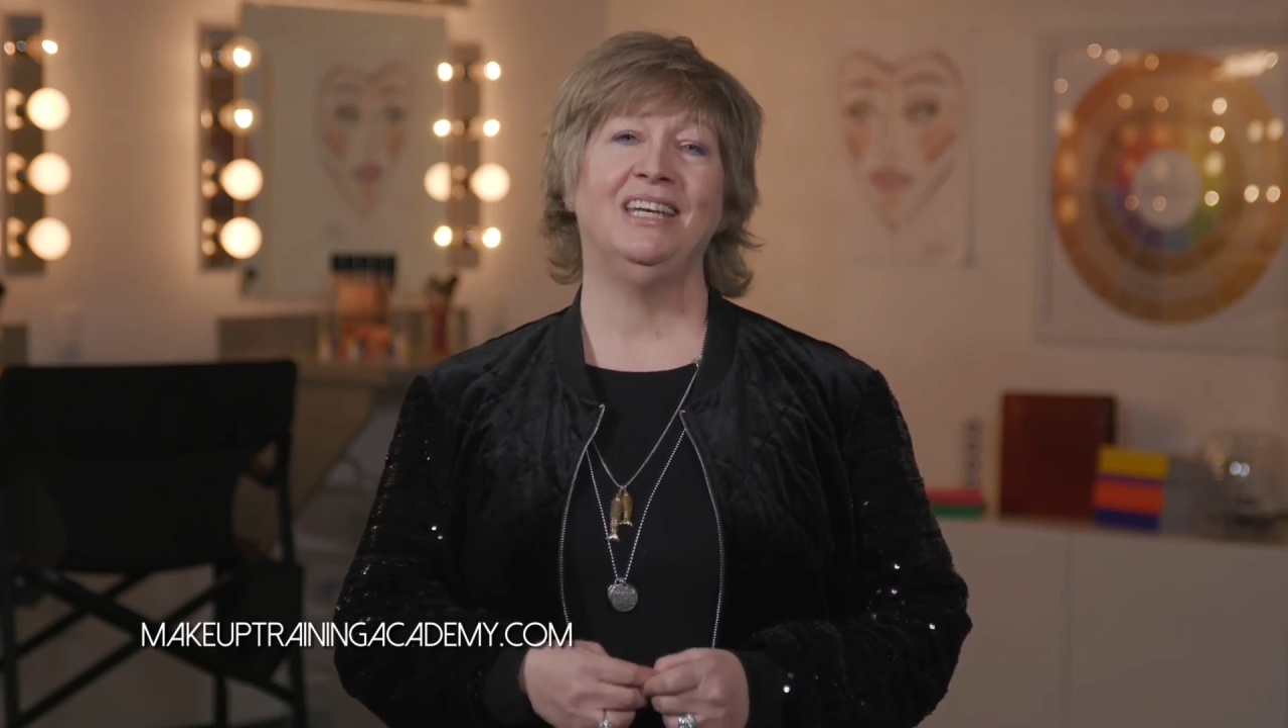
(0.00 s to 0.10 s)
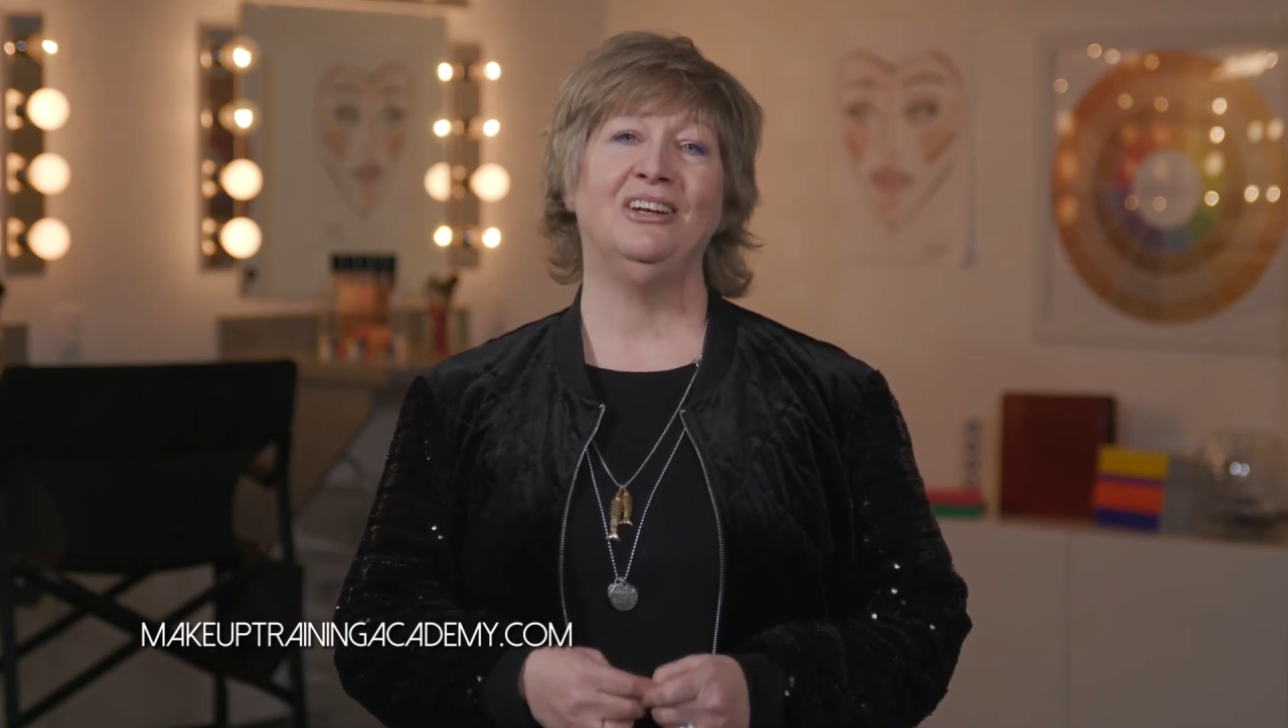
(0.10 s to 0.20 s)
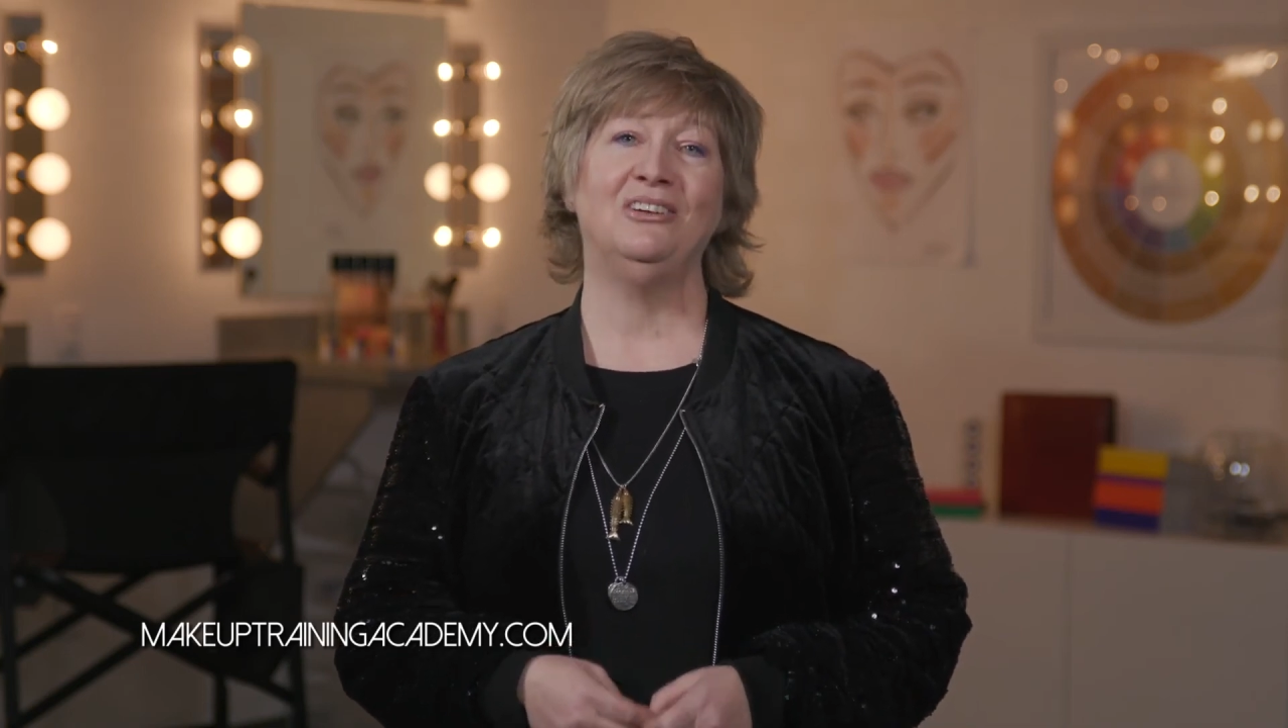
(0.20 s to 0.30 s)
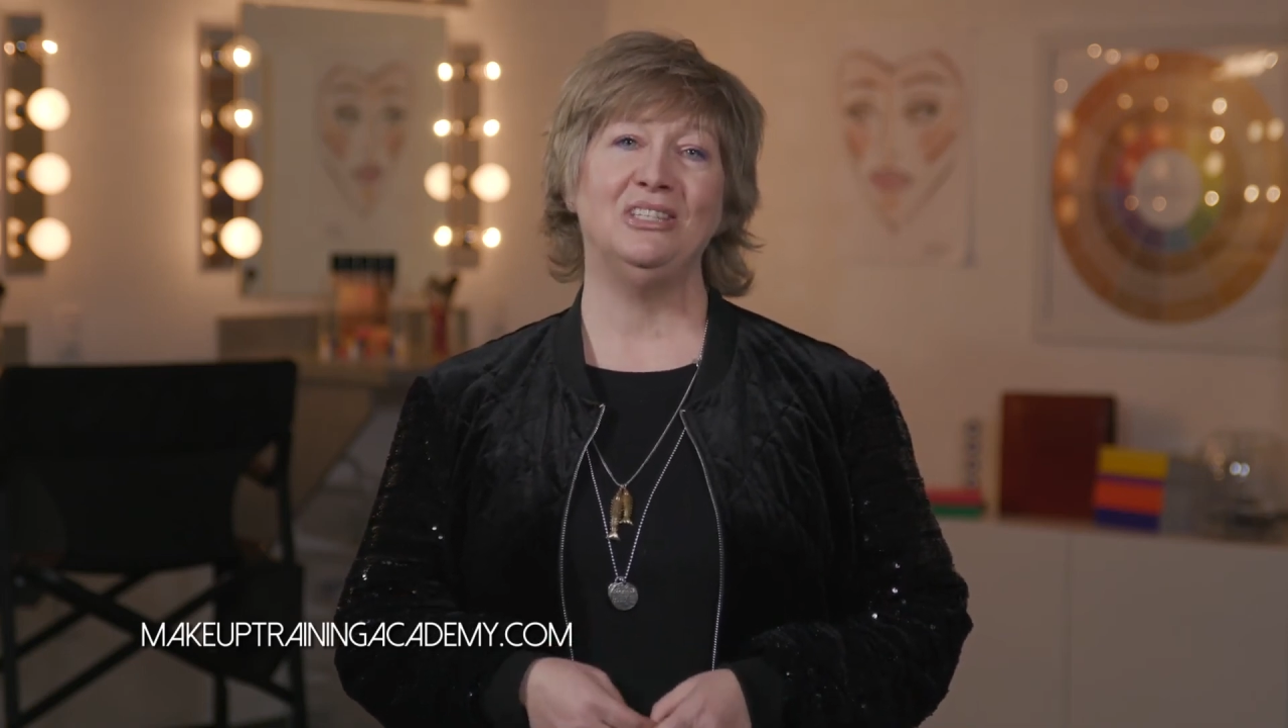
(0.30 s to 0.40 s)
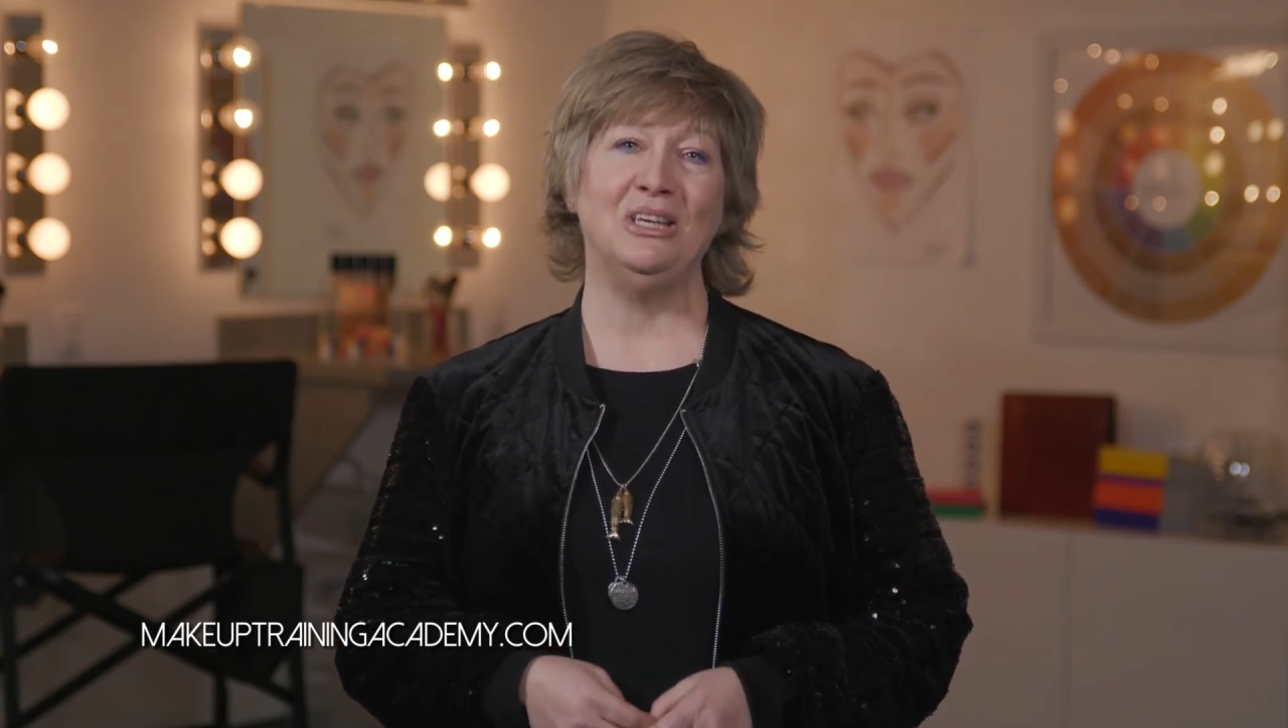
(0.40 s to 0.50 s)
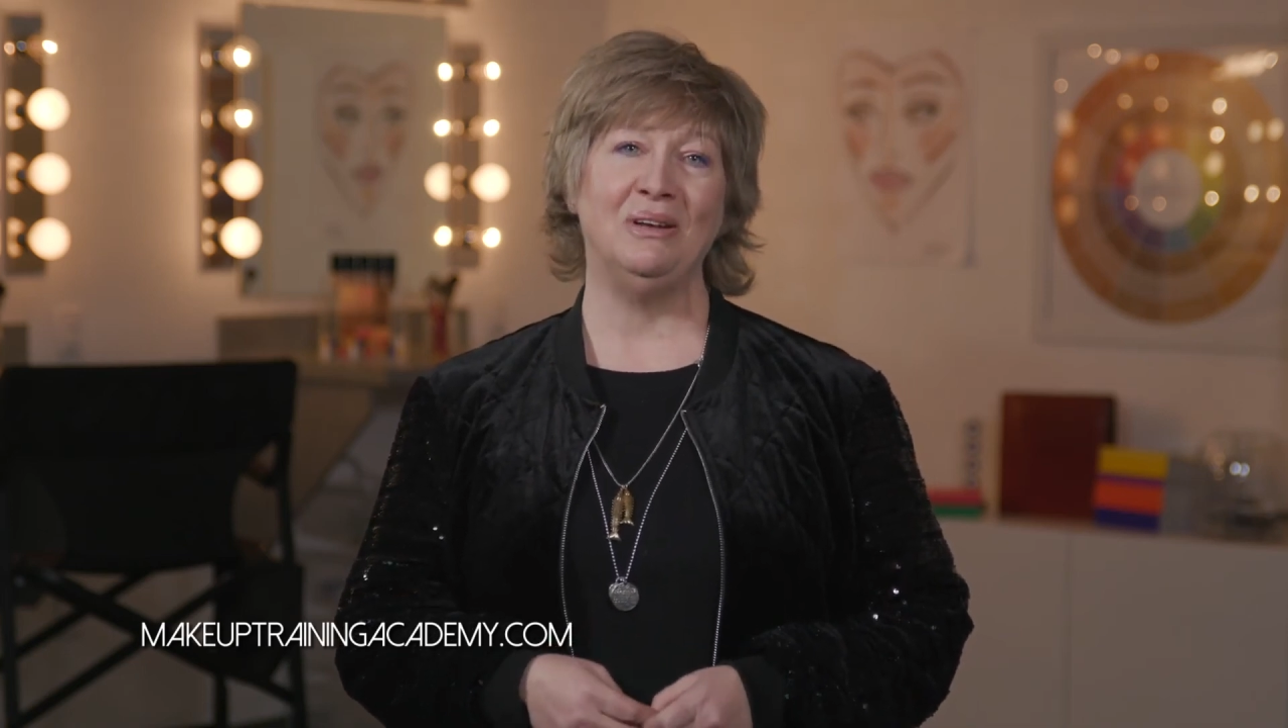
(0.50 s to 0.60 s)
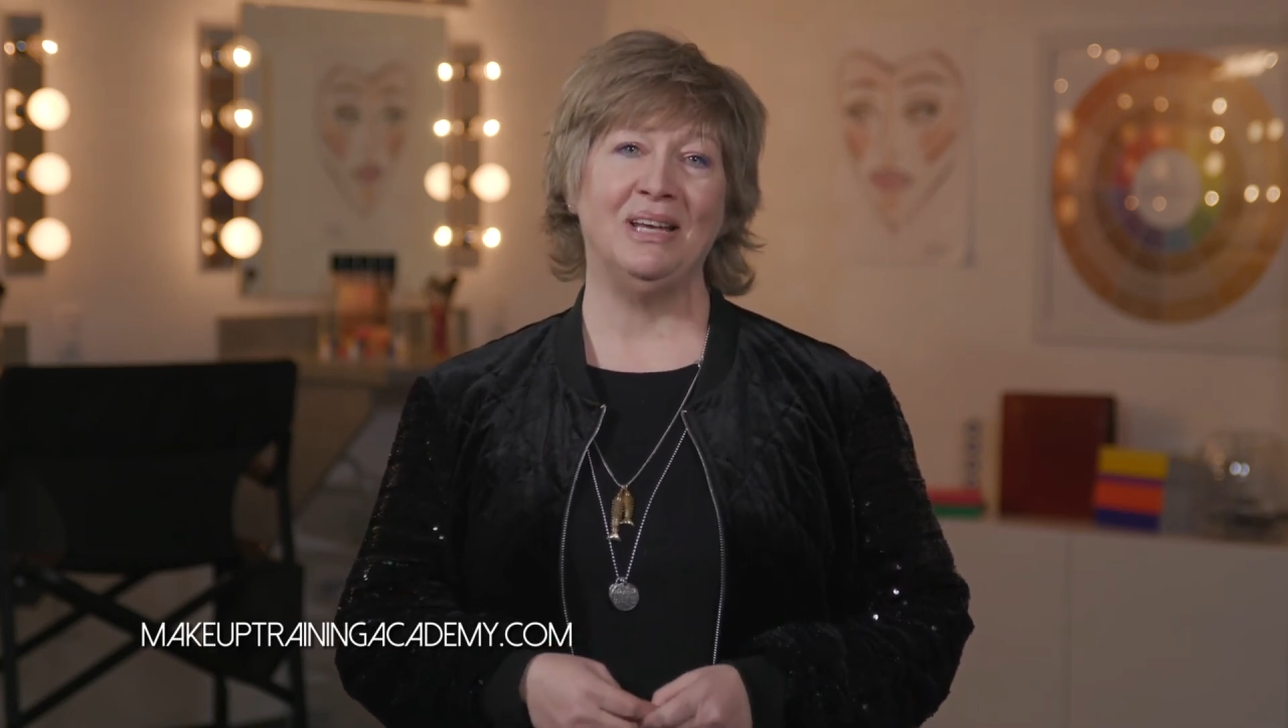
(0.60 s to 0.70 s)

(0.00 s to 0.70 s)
and I'll see you